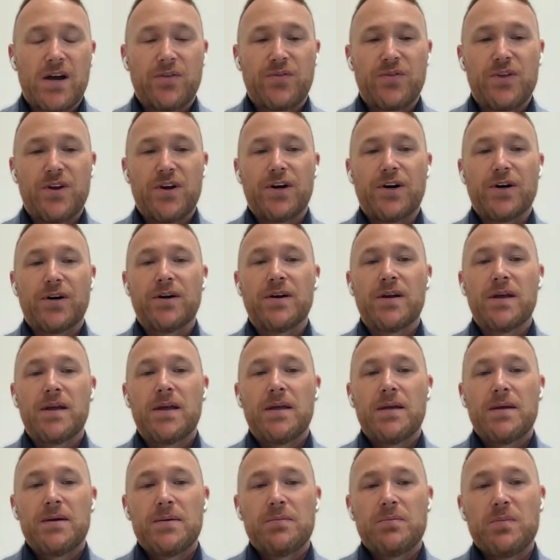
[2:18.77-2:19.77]
out there
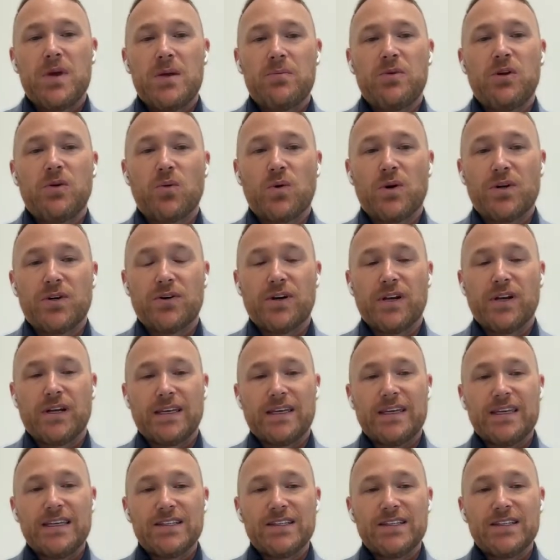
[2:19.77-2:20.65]
may be wondering.